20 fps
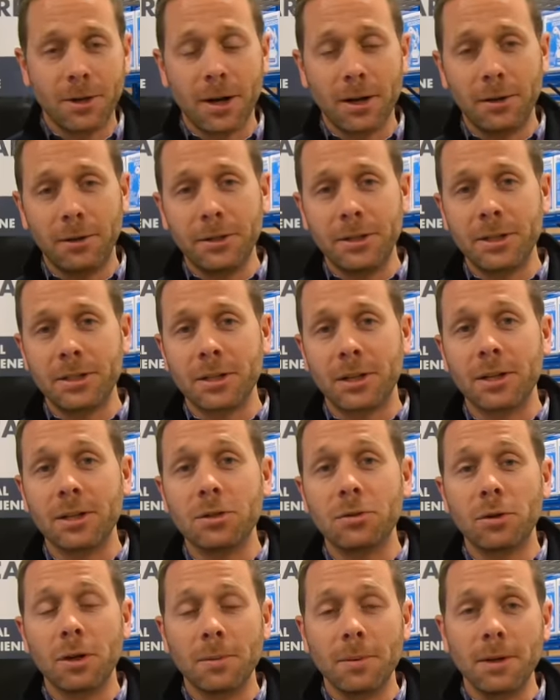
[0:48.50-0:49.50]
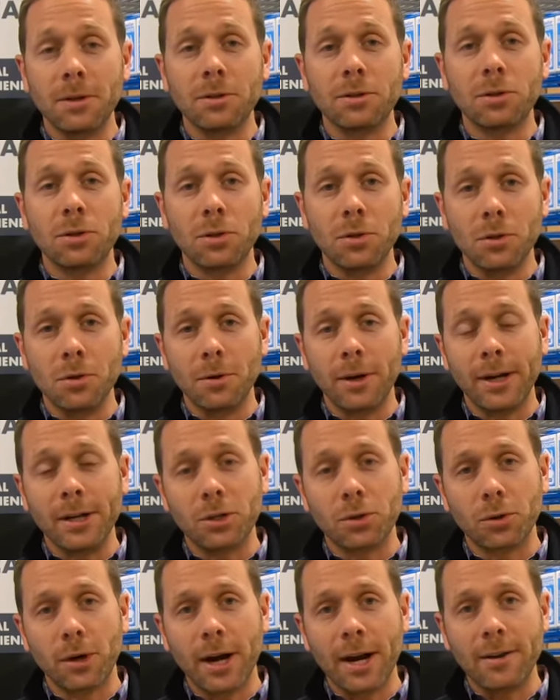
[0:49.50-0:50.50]
not only does it contribute to a
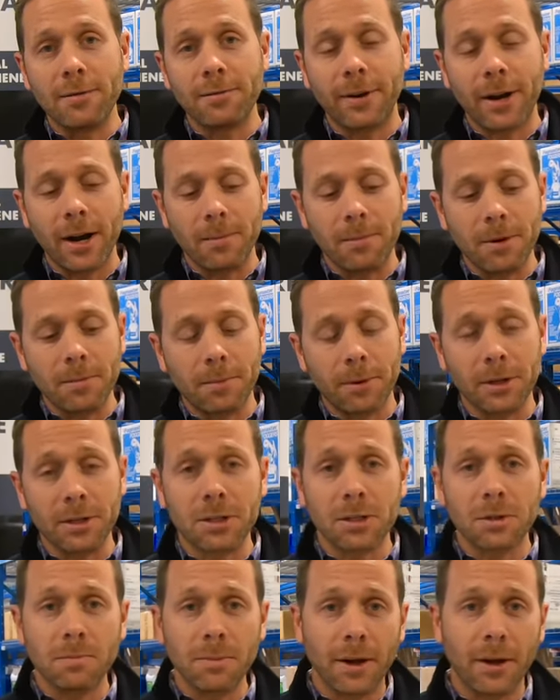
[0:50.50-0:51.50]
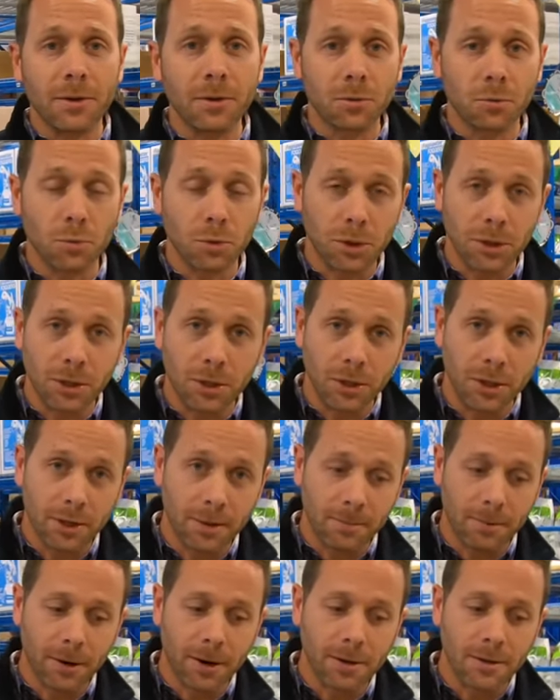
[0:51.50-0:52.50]
dry environment, but it smells really good in the
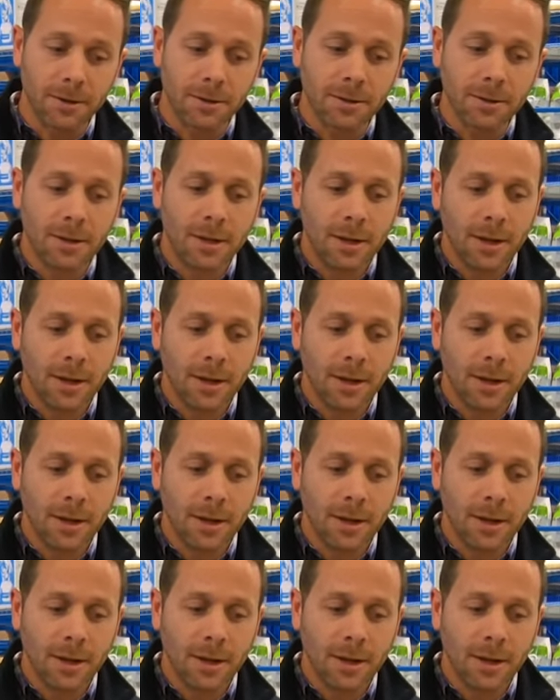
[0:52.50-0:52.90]
barns.